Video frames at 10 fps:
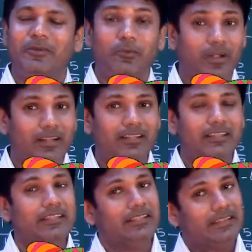Well,
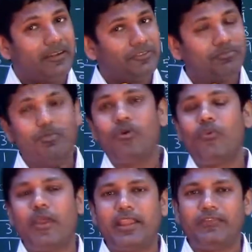there is more
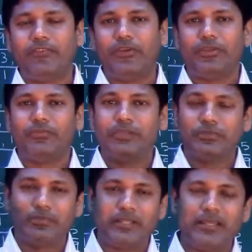waiting for you, which
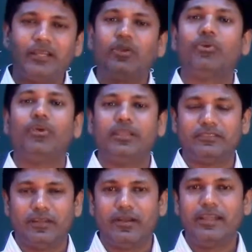will be the
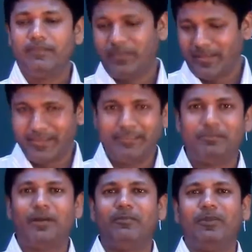quiz, all right? And yes,
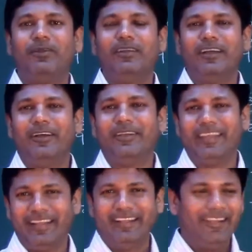Pablo.
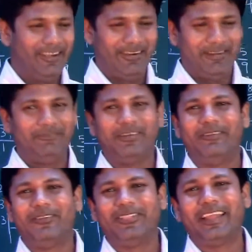Okay, all right,
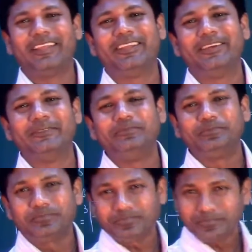Pablo, thank you.
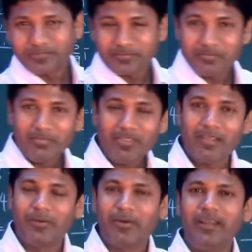
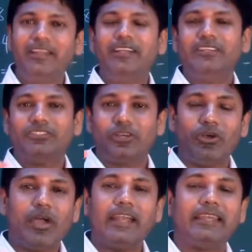All right, so
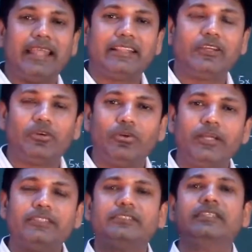go ahead, take the
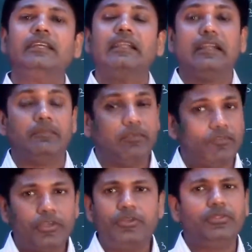quiz. Now,
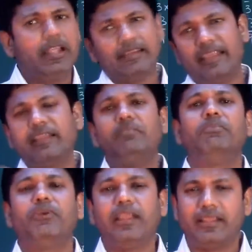before you do that, take a
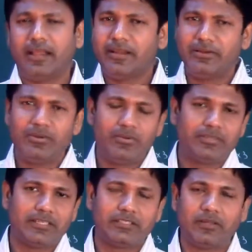break. I know
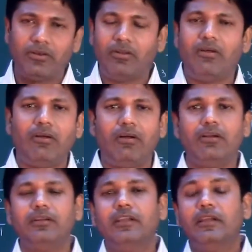it's such a
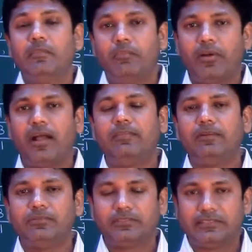long
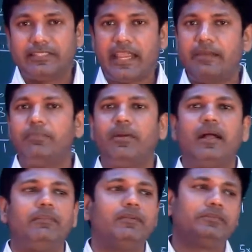problems, 10
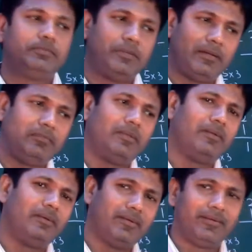problems.
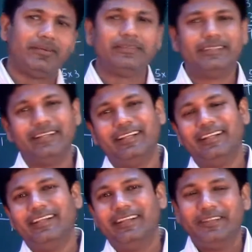Pablo,
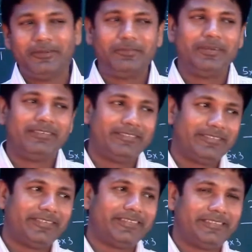you've been
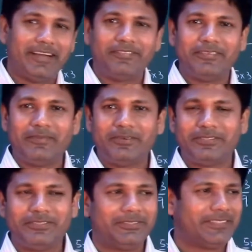really tough on my
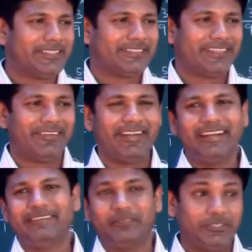students, all
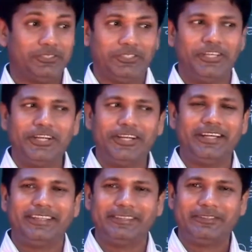right? Which is
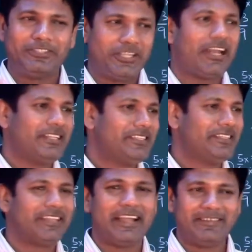good. You're
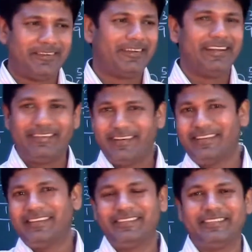challenging them, all right? Right,
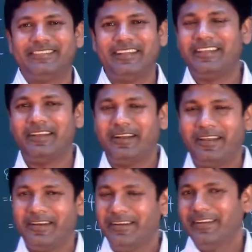yeah, you just said that
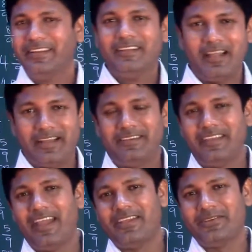earlier. I
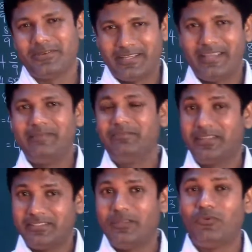dare you, okay?
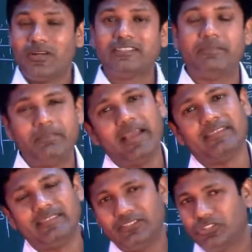Because he wants the
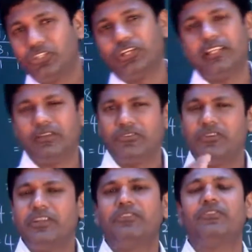best. He's good. He's
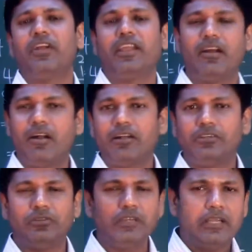really trying
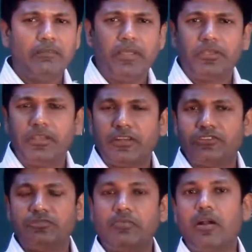hard to make you get
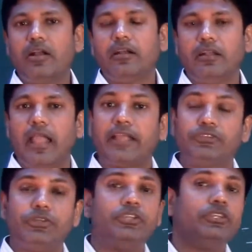smart.
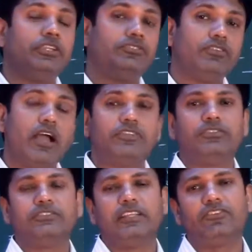Actually, he's not, I
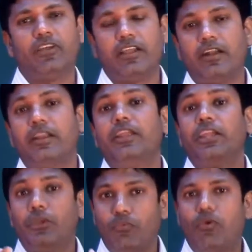shouldn't say trying hard.
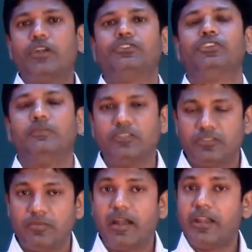He wants you to be
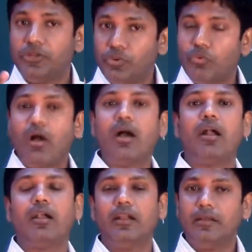smart, and you
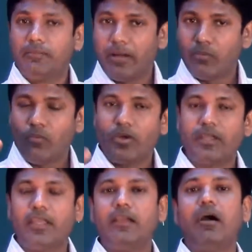are by
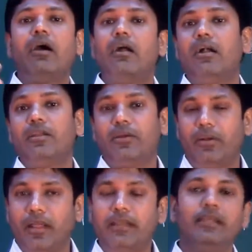working hard, all
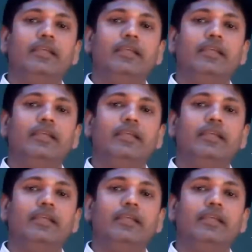right?